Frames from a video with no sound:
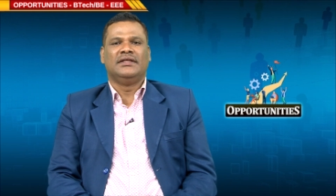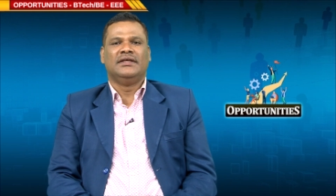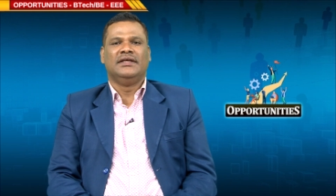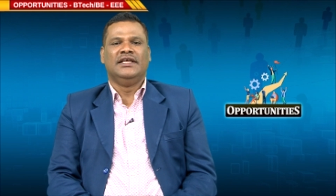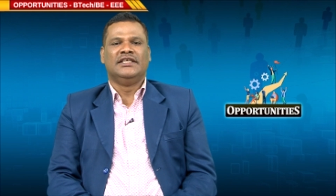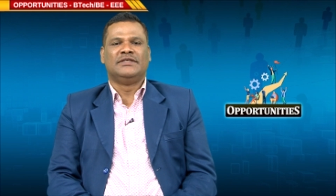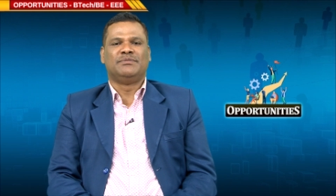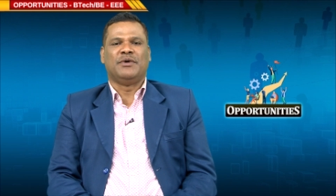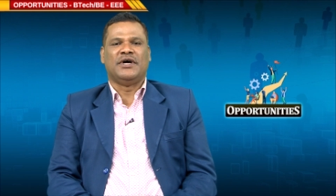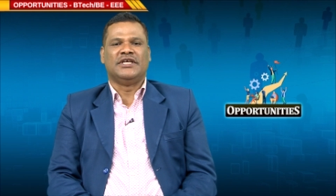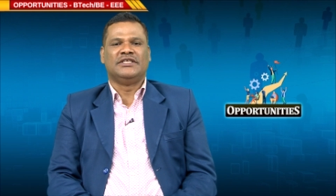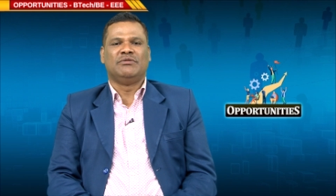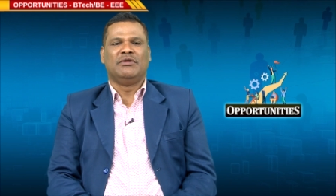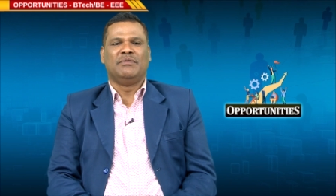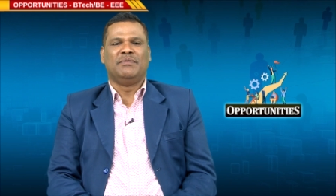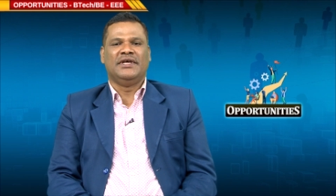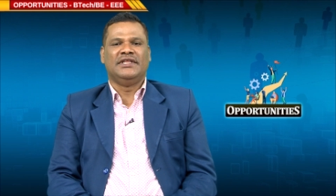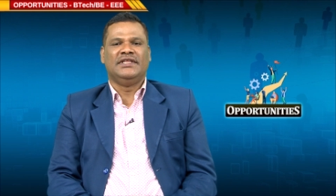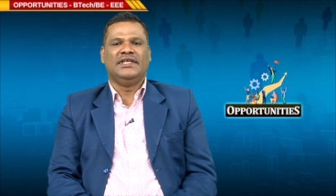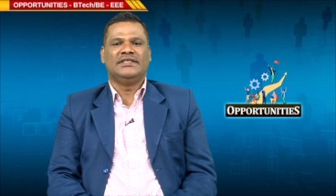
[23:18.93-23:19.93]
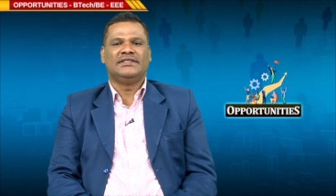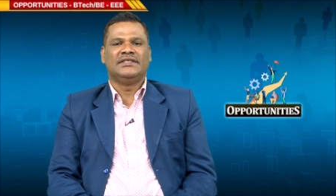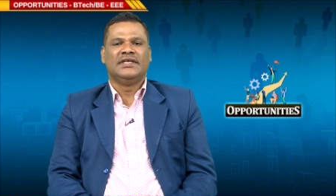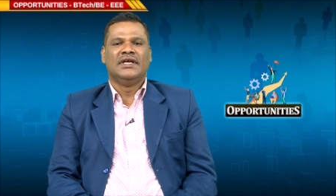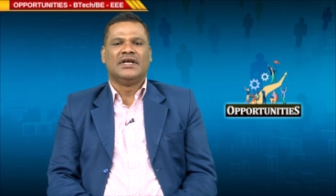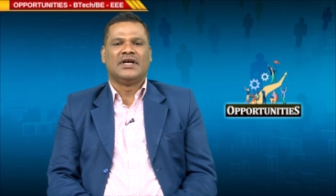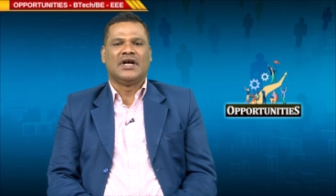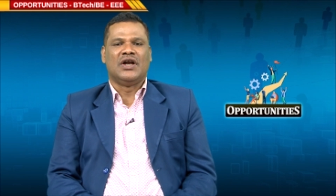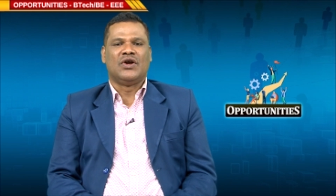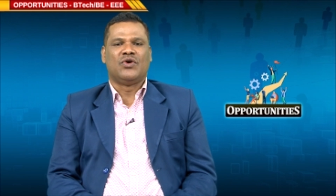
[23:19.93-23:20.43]
is possible by these
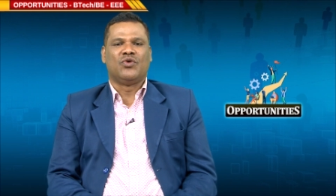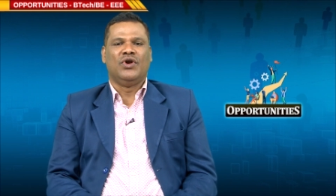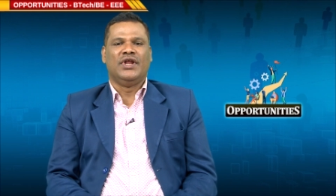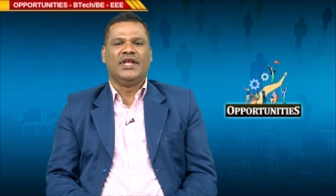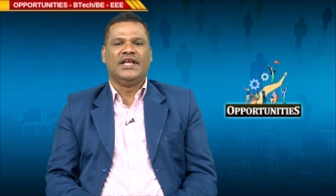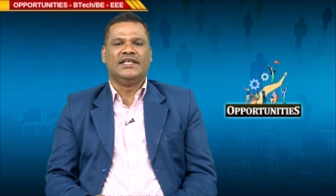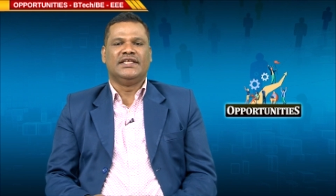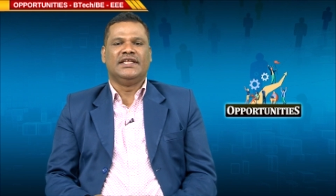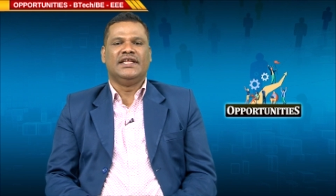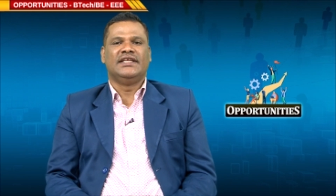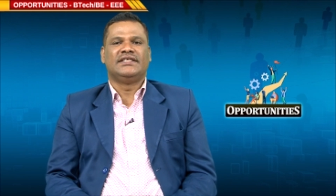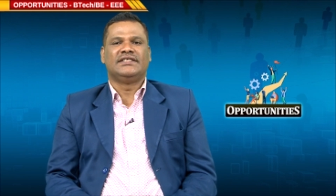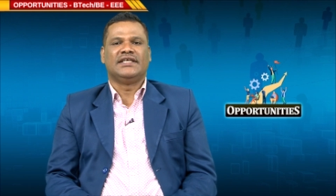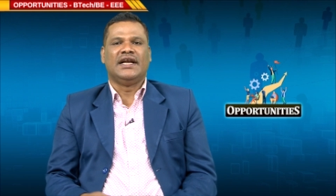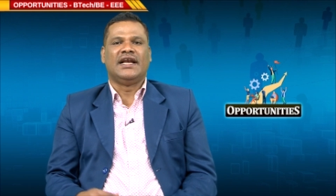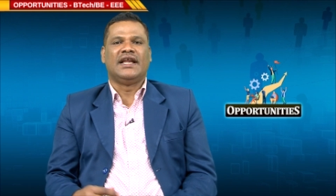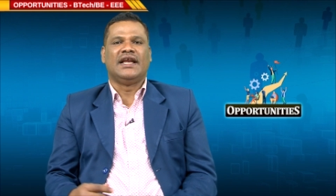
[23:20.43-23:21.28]
controlling engineers and